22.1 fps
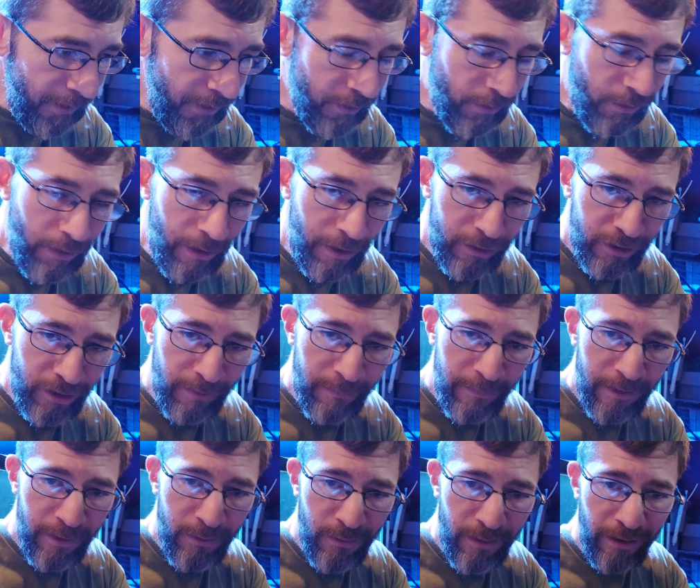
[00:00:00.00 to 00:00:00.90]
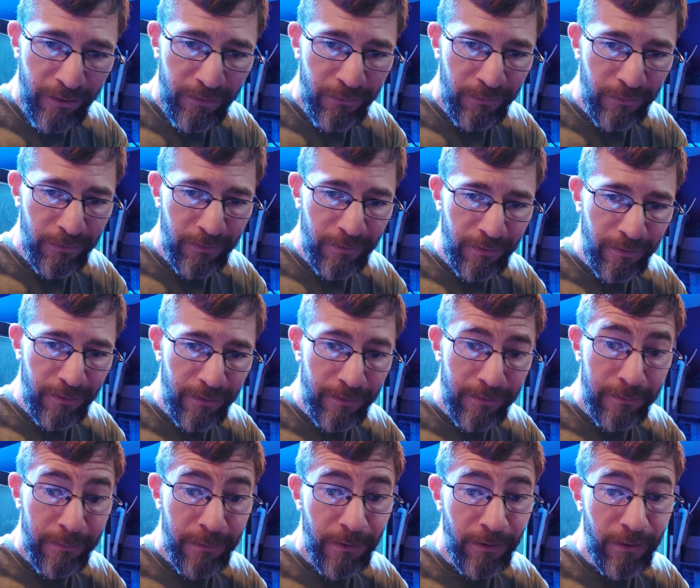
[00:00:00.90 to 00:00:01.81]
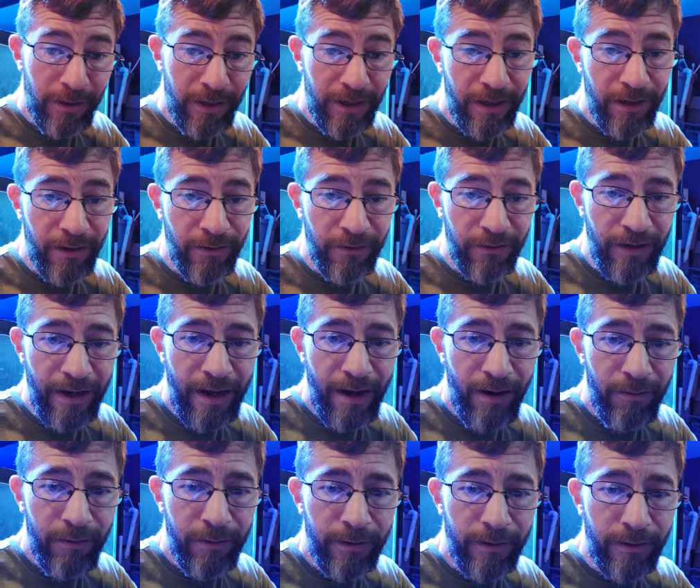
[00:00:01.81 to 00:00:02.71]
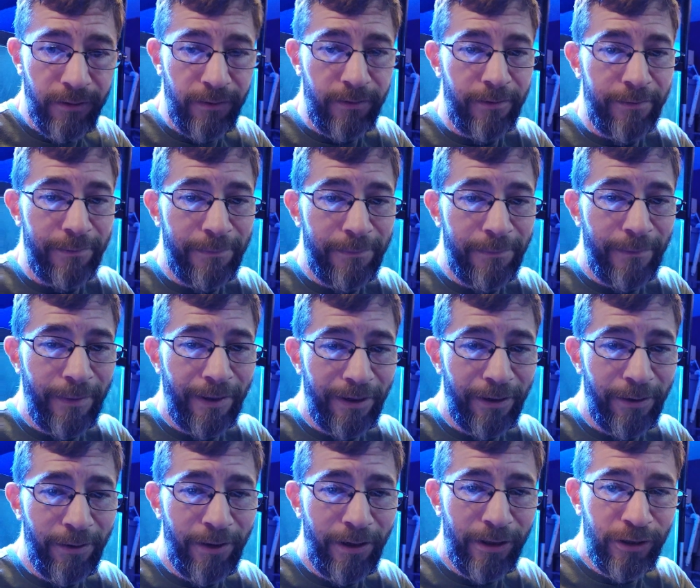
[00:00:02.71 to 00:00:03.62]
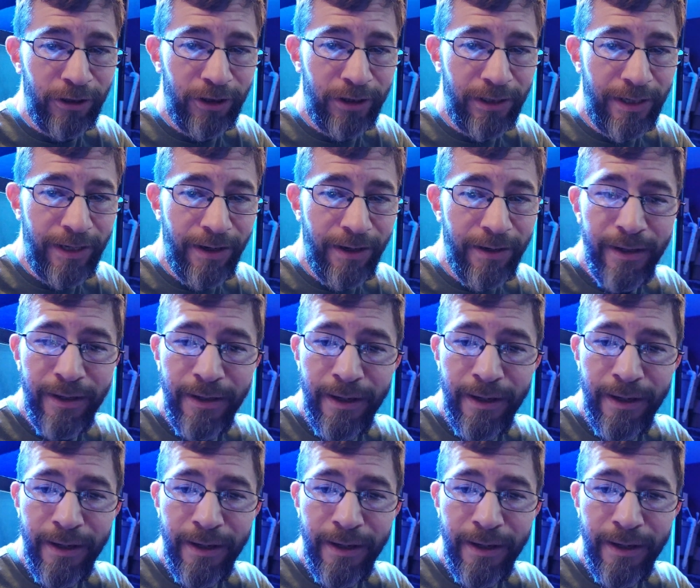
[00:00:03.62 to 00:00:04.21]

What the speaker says: Gosh, I've been doing this for 30 years now. My gosh, yeah.